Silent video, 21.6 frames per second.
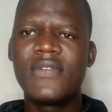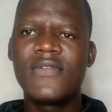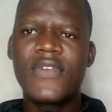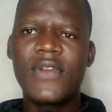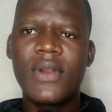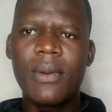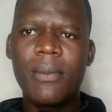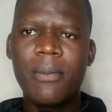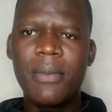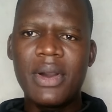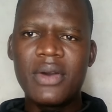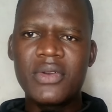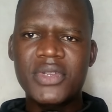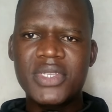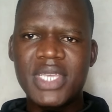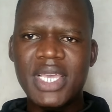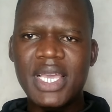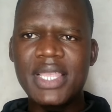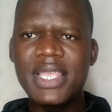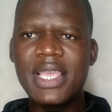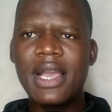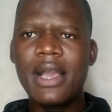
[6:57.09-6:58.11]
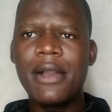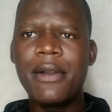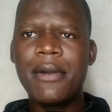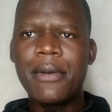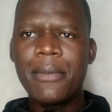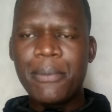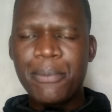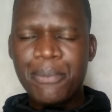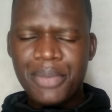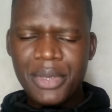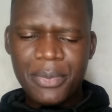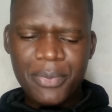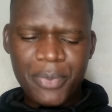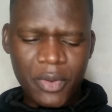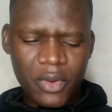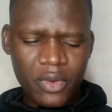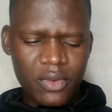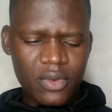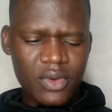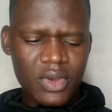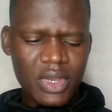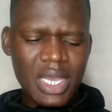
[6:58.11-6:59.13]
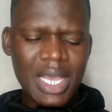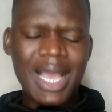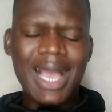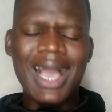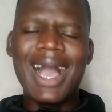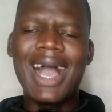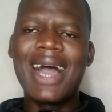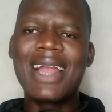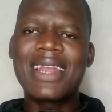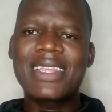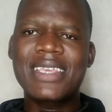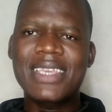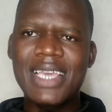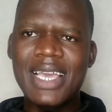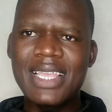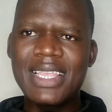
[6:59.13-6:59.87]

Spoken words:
from Mount Kenya people and